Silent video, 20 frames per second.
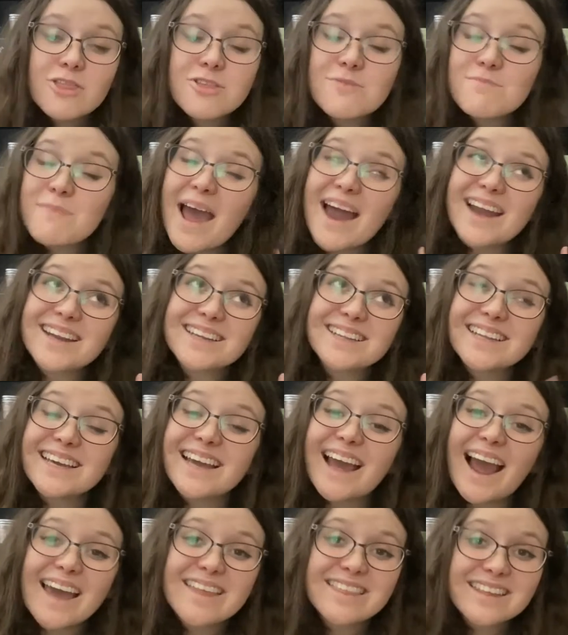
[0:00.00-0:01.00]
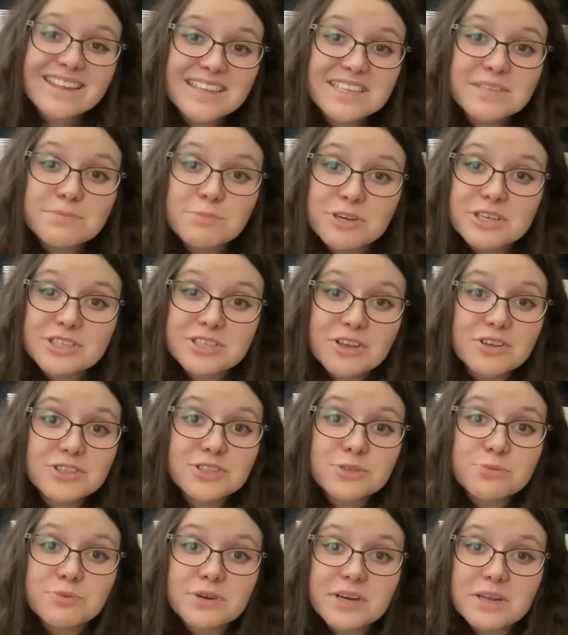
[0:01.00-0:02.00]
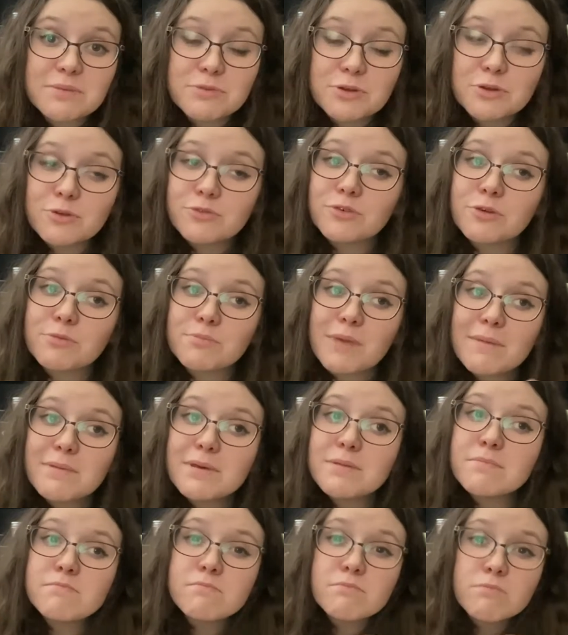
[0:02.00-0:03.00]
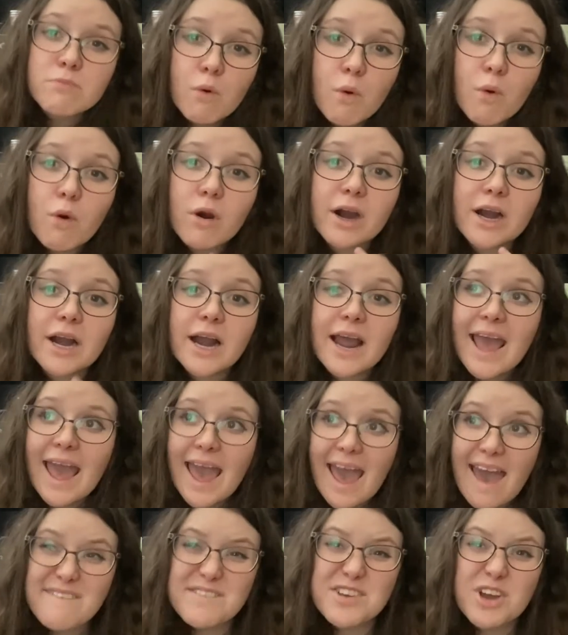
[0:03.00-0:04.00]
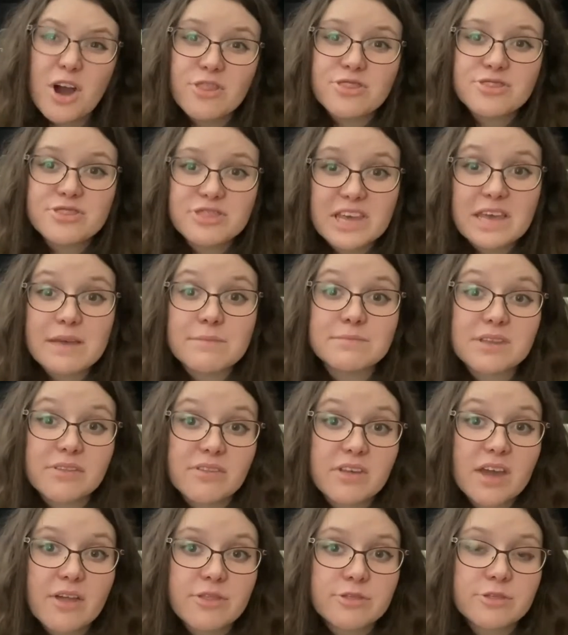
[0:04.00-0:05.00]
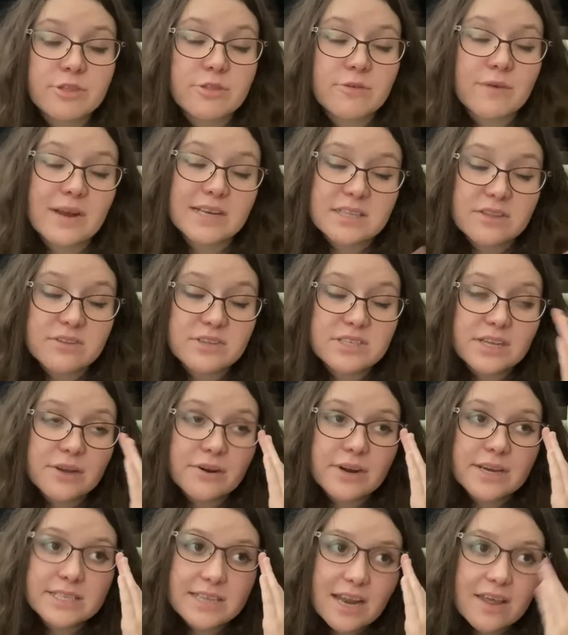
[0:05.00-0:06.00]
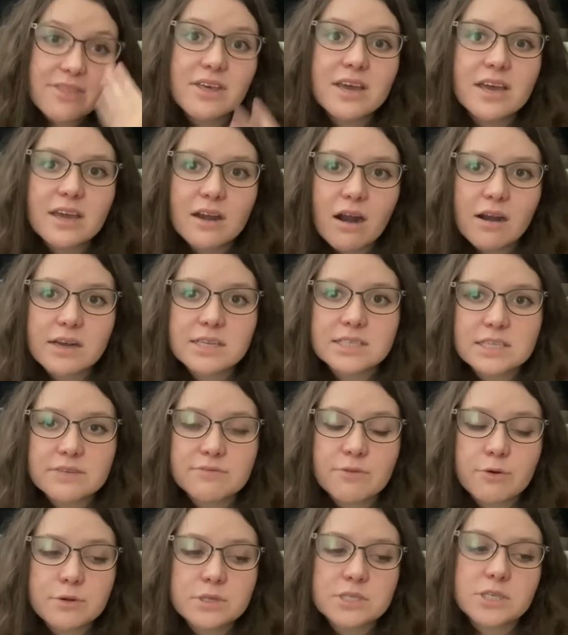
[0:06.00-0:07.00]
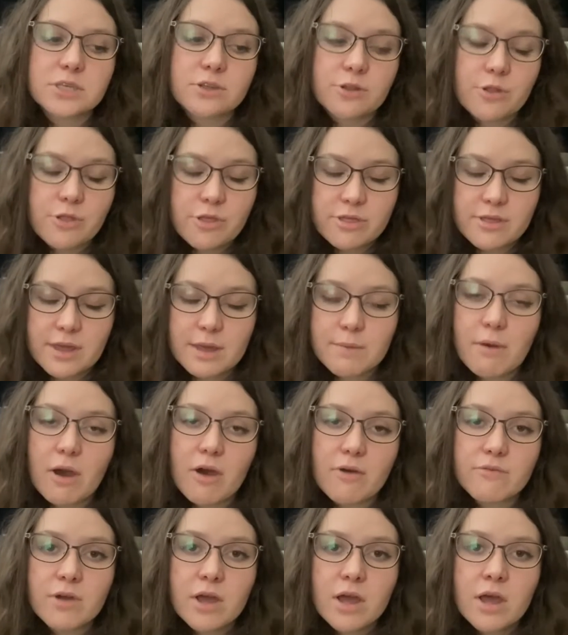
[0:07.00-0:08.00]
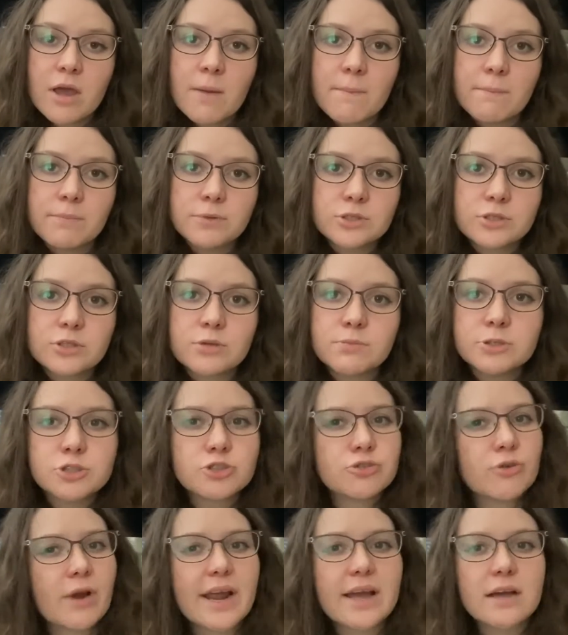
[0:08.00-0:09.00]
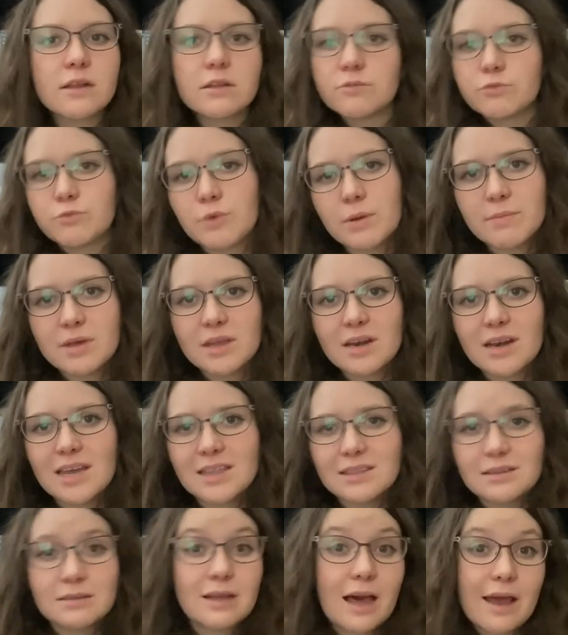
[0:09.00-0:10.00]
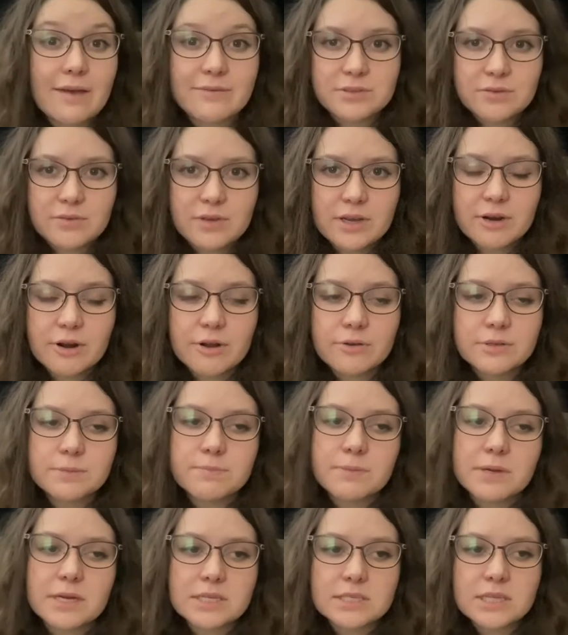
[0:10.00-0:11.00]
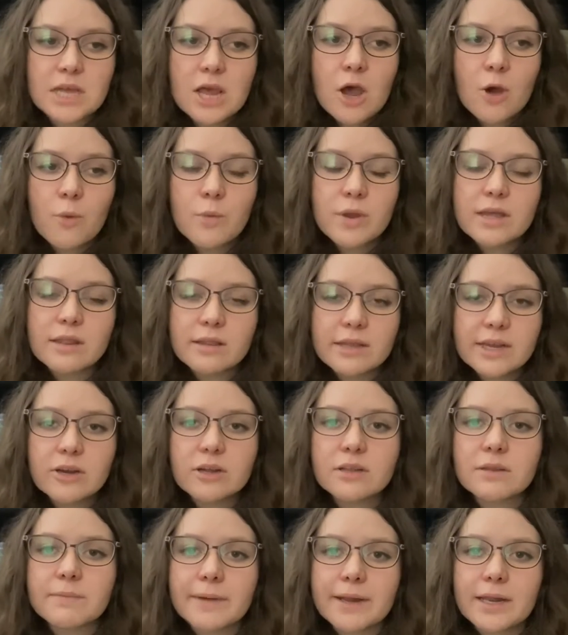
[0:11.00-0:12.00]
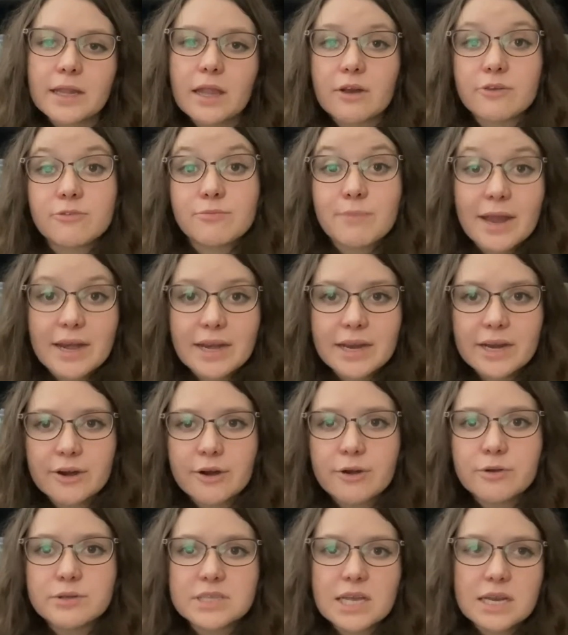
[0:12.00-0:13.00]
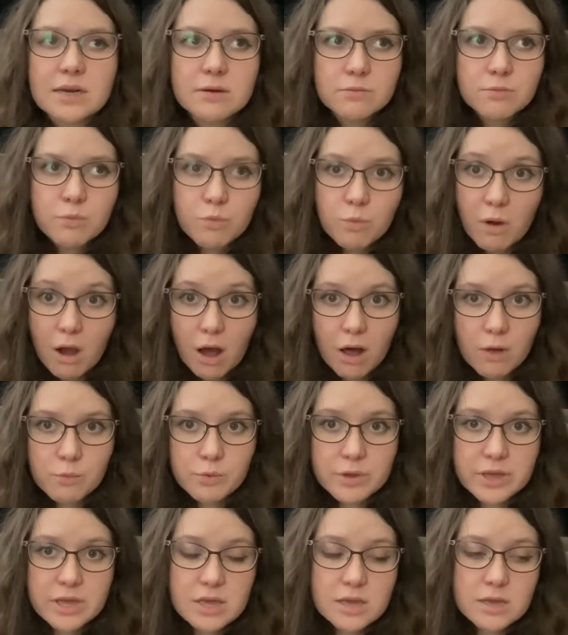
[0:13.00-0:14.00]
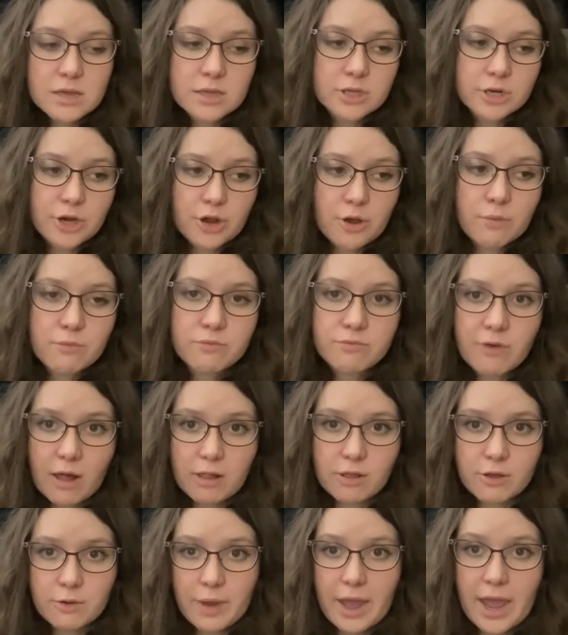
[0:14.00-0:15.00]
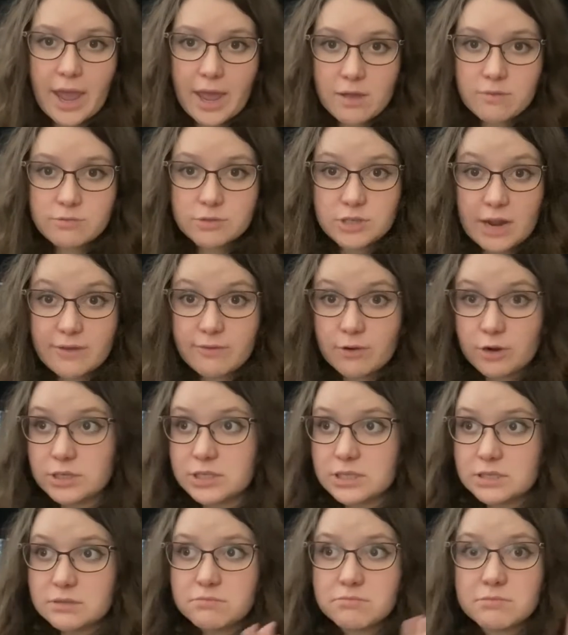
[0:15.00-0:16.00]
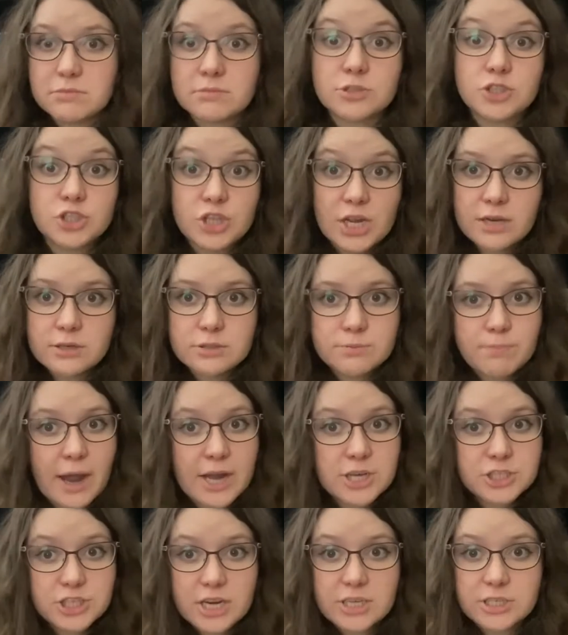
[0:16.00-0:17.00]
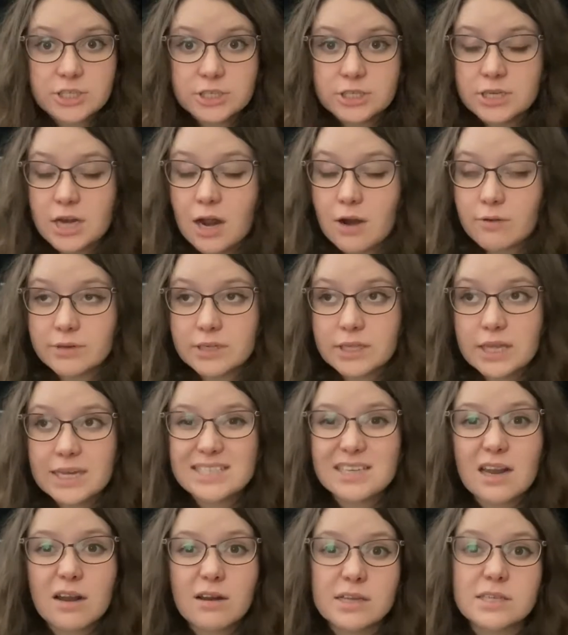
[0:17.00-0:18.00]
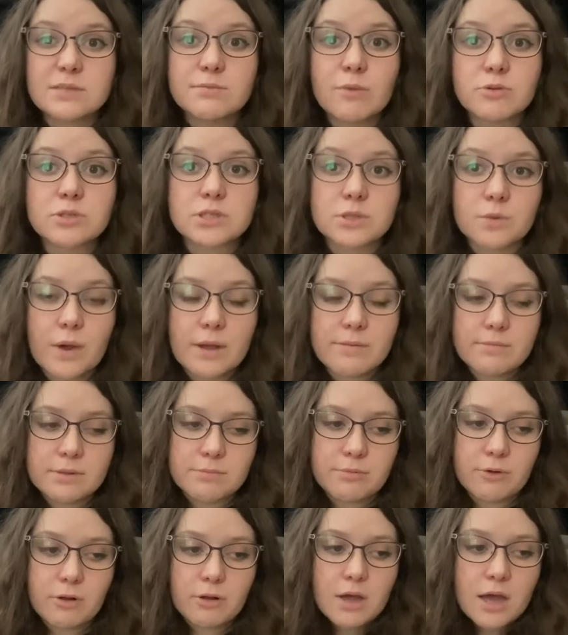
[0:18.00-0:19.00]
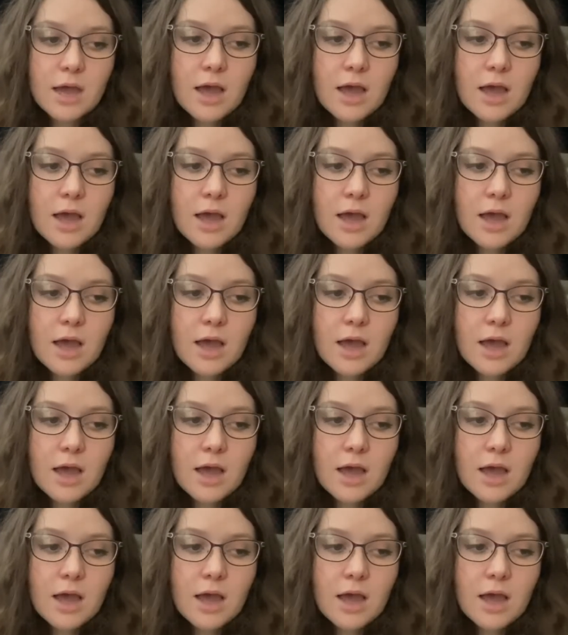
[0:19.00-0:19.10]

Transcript: Thematically, I think this book is also pretty beautiful, maybe more heavy on themes than the rest of the series, and I think it honestly focuses on the theme of the betrayal of women in the lives of heroes, because we'll hear about a lot of men heroes, and while we, follow a diverse by gender, not really, it's mostly white people,